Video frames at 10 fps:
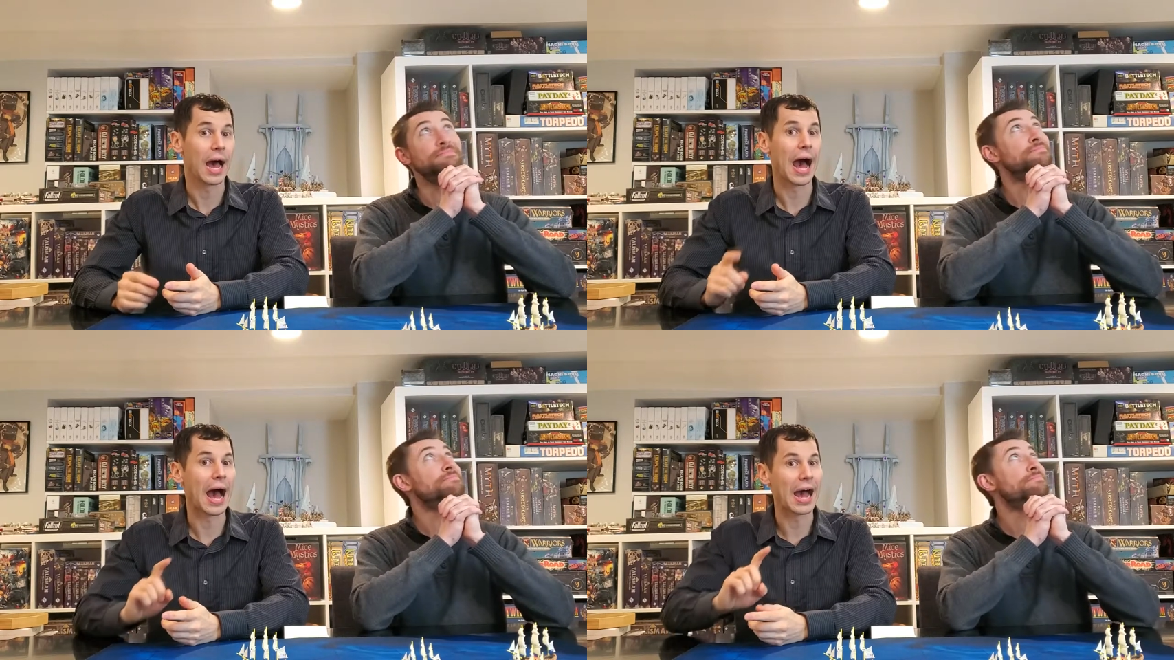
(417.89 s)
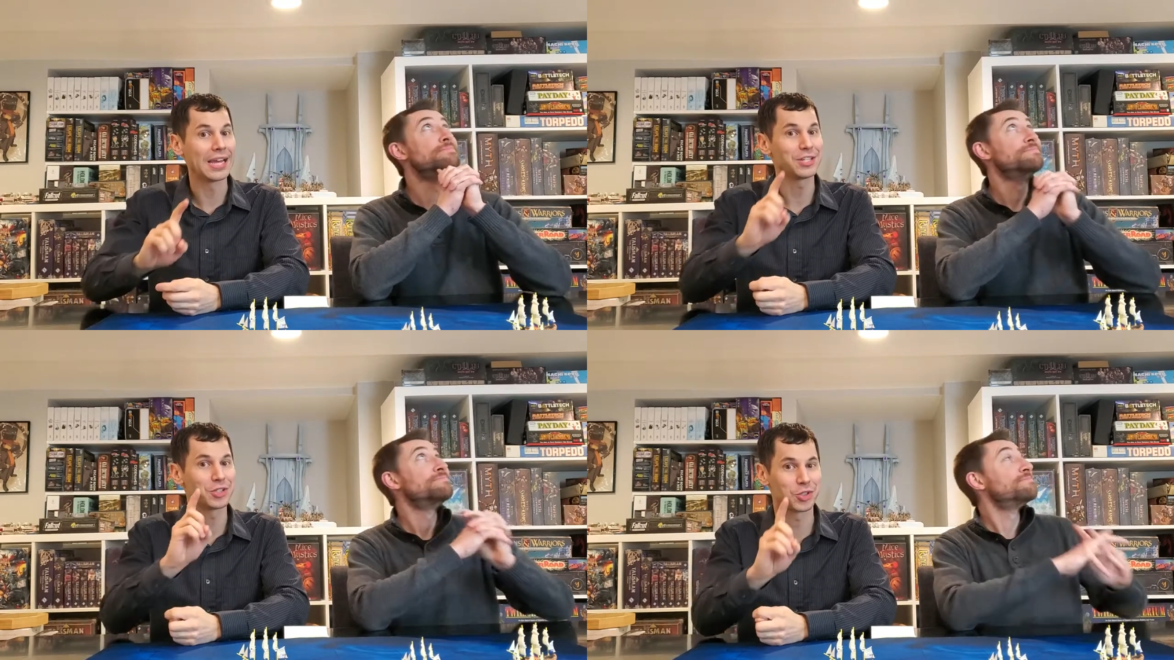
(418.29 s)

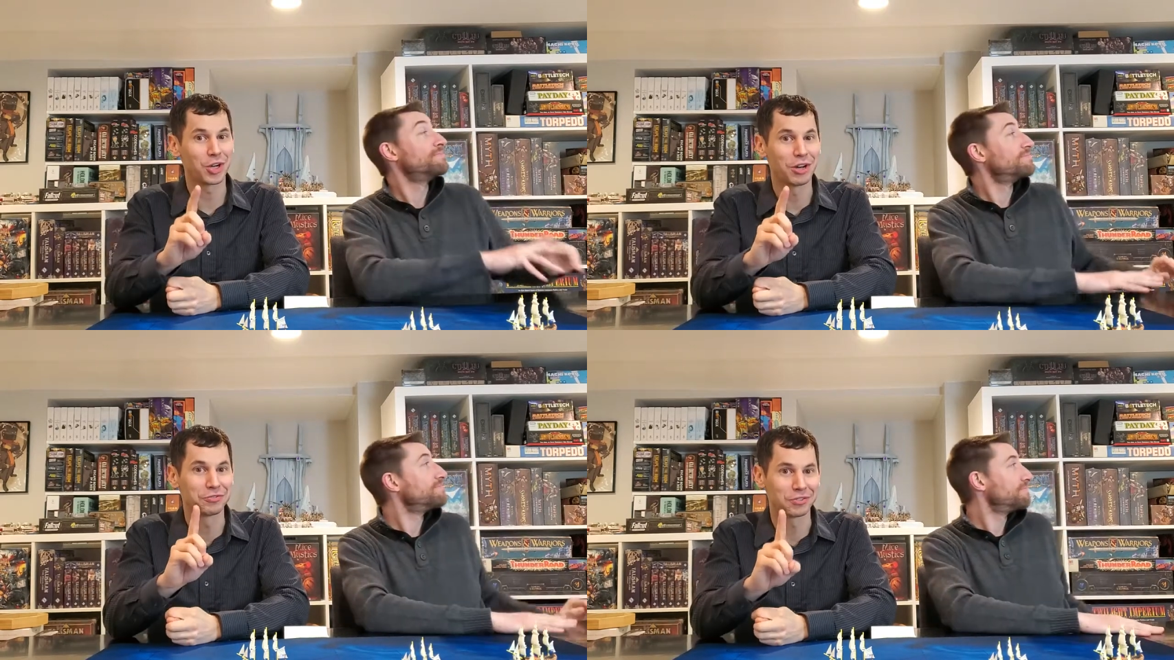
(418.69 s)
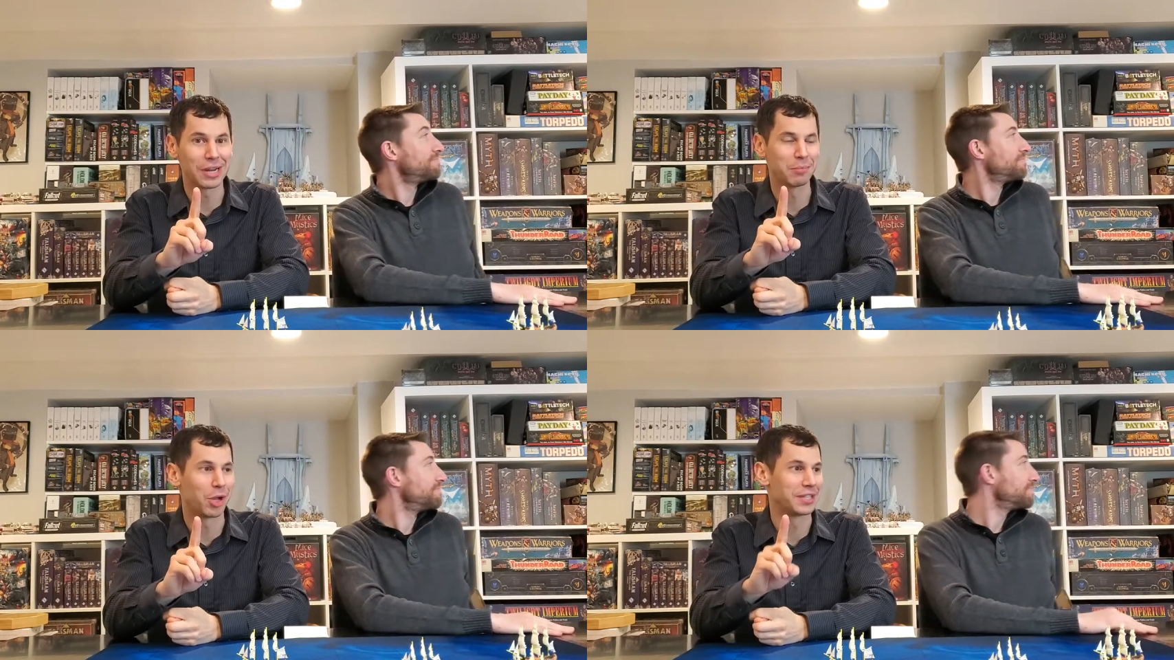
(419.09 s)
Speaker 1: I saw
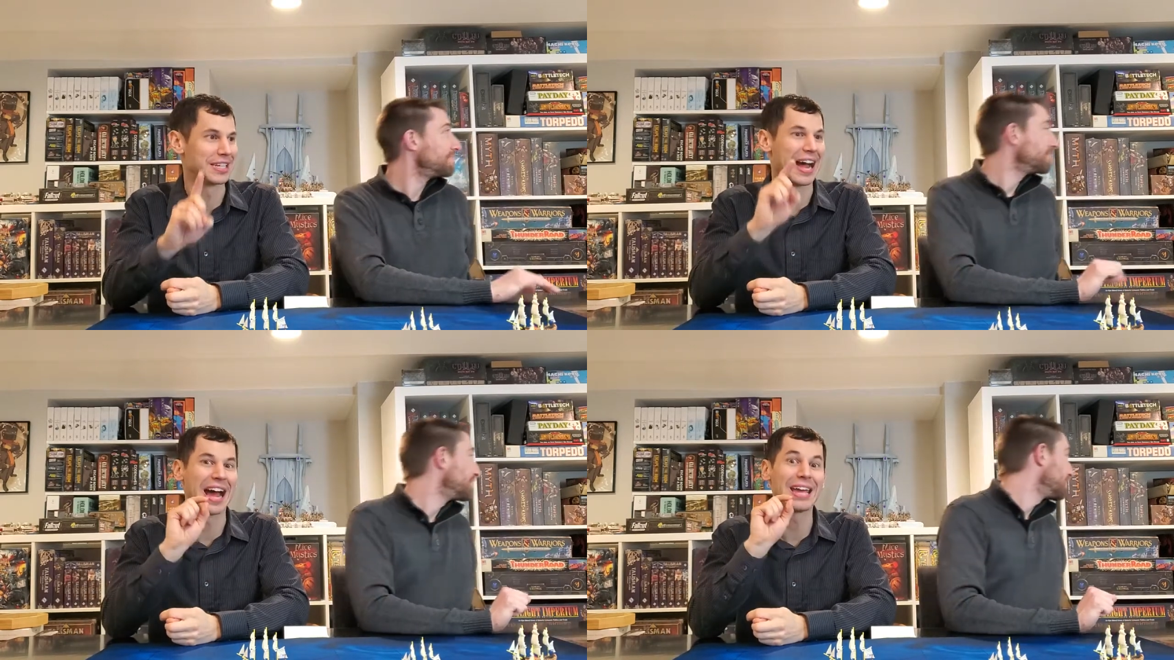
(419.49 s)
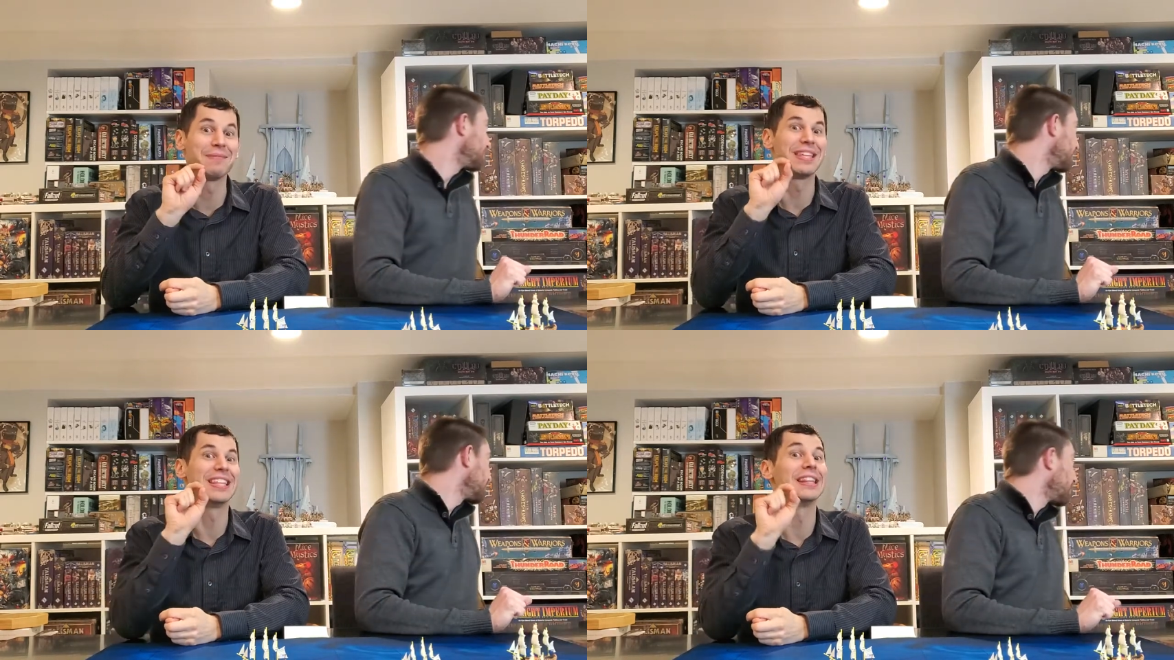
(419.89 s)
frame loss, and I am the